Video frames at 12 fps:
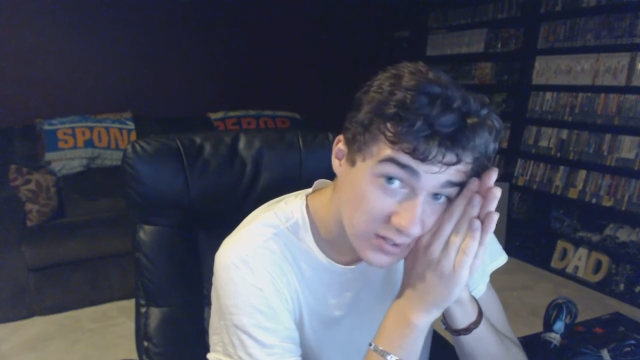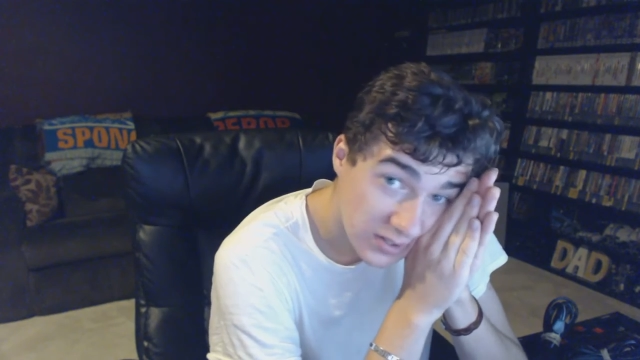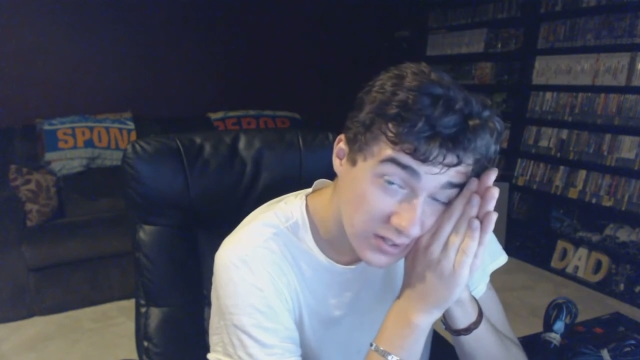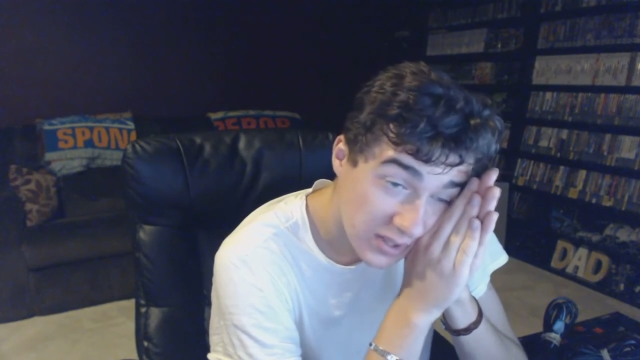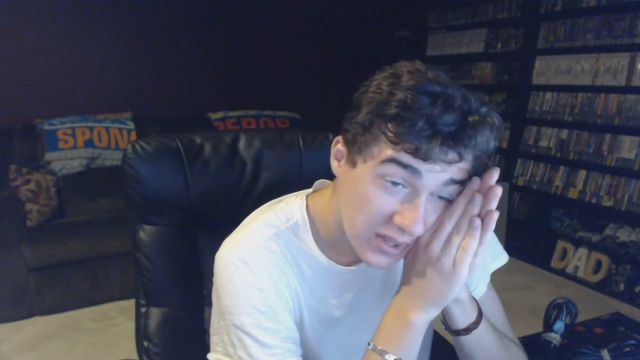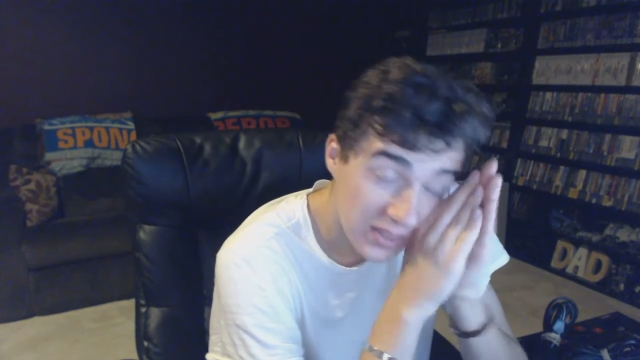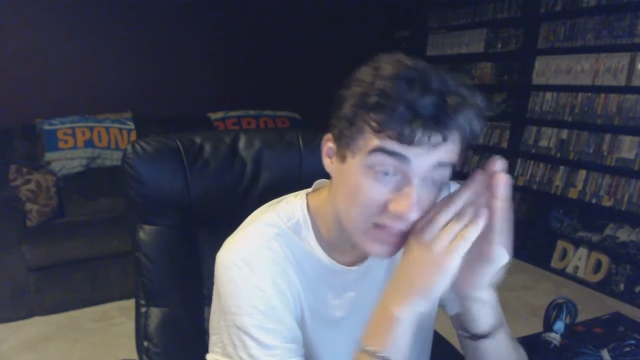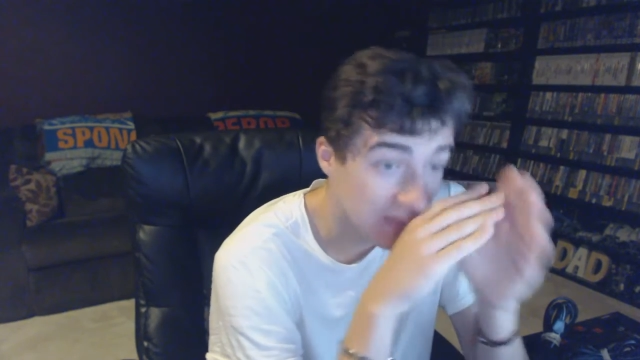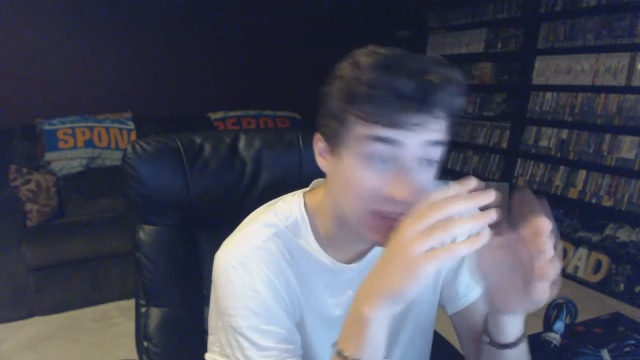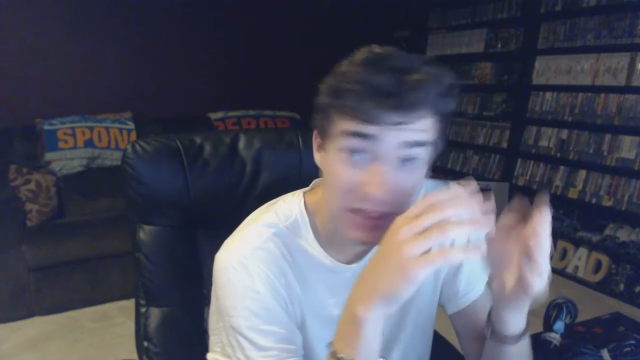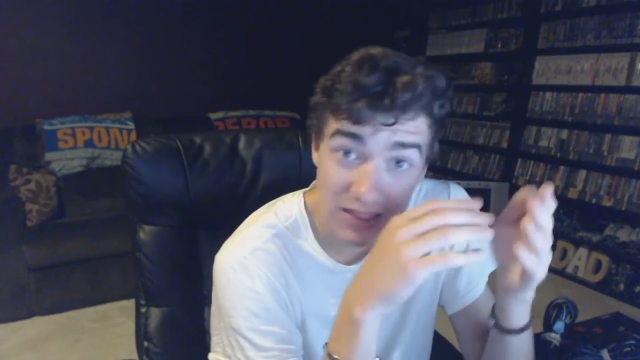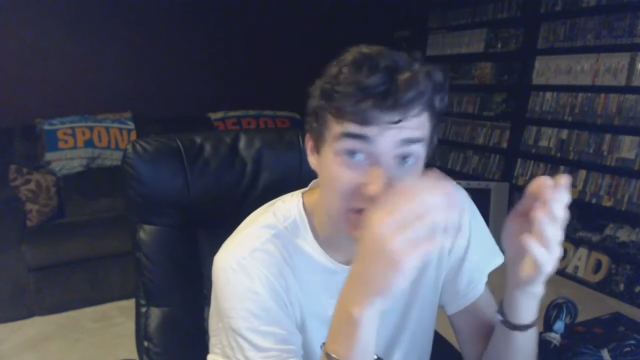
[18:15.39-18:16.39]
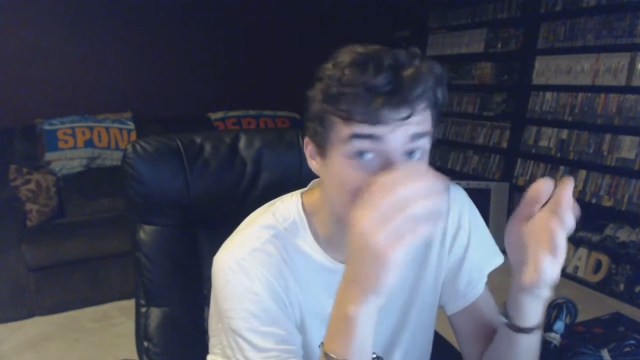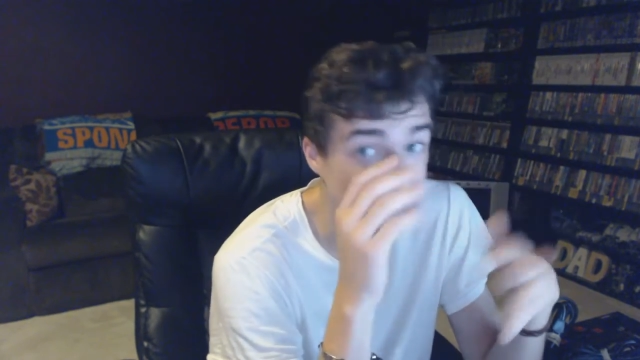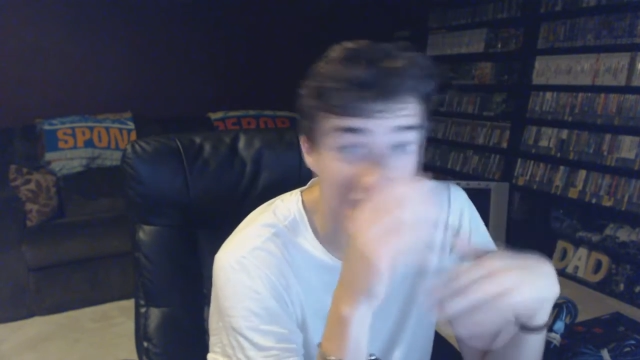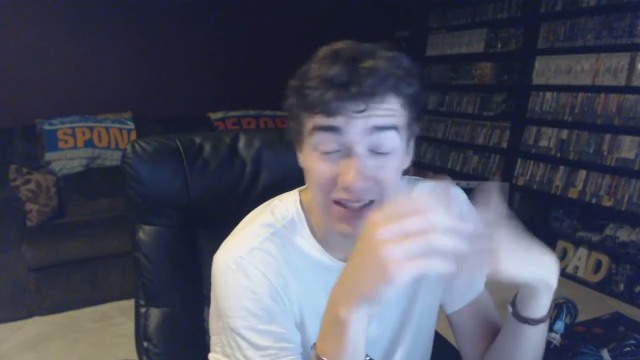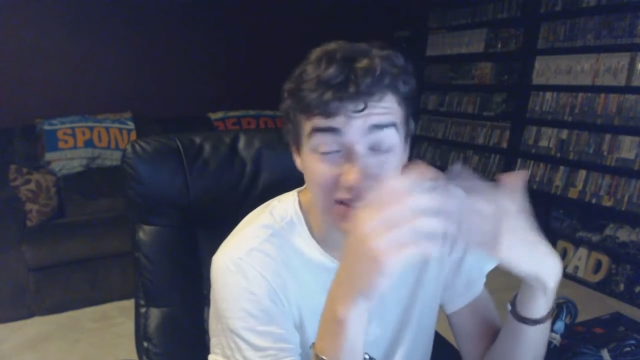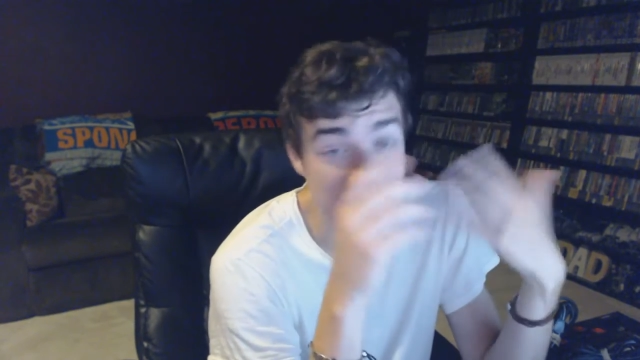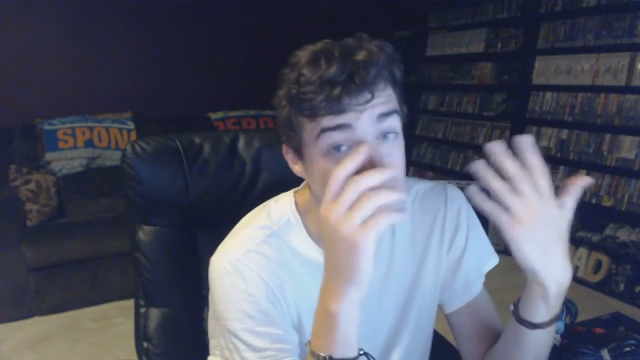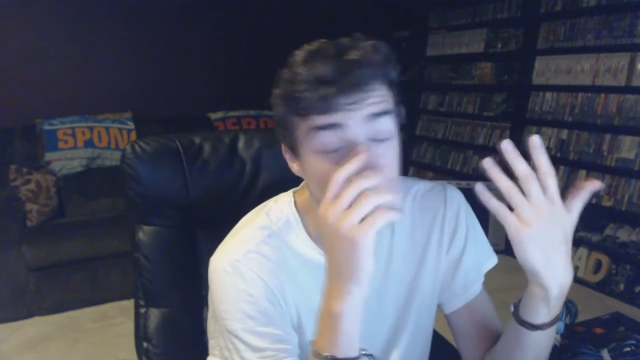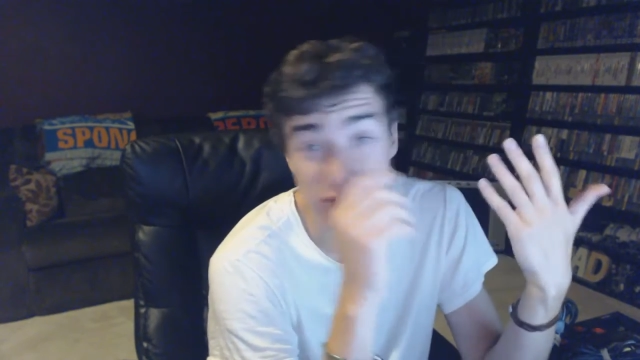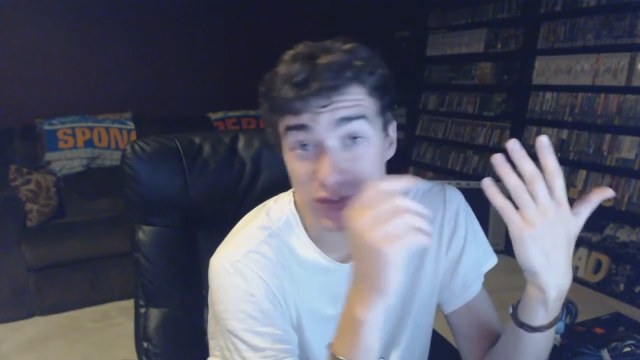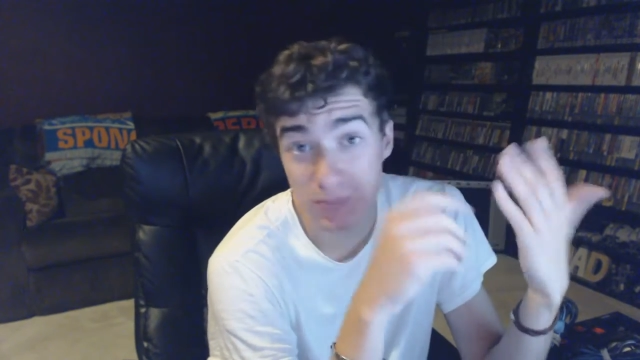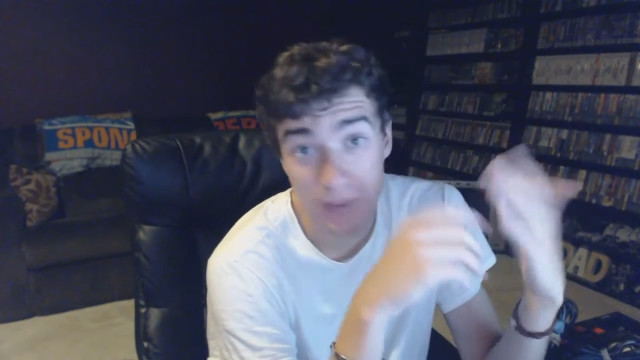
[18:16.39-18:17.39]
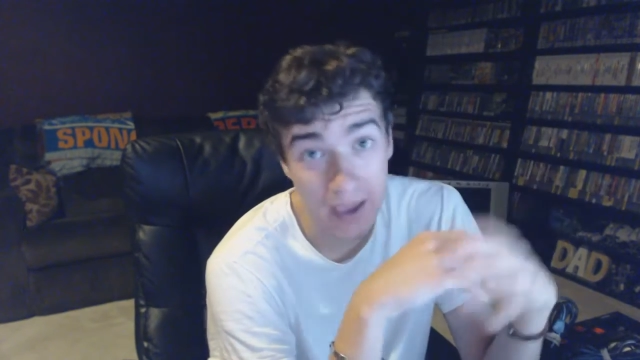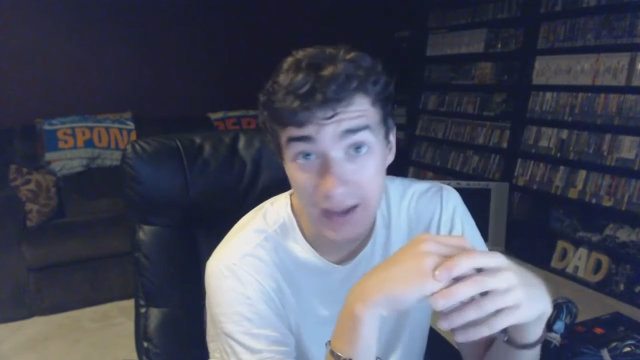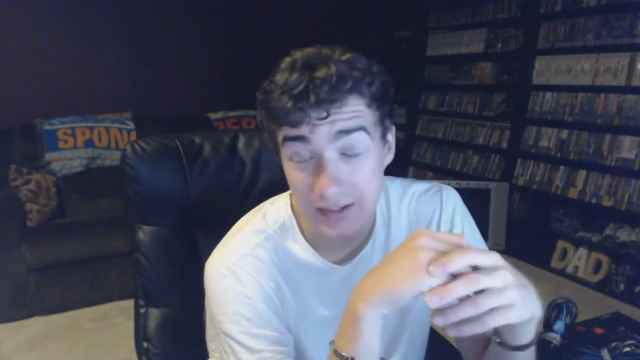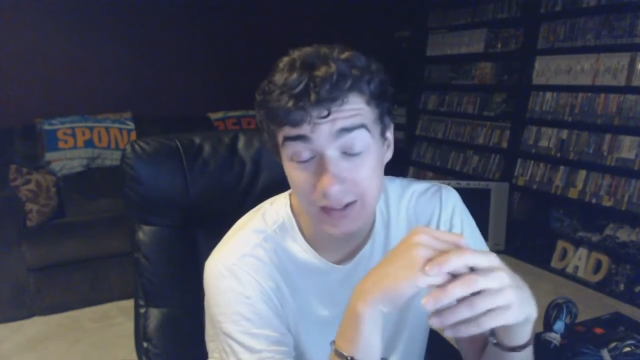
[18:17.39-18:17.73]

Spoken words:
not too bad,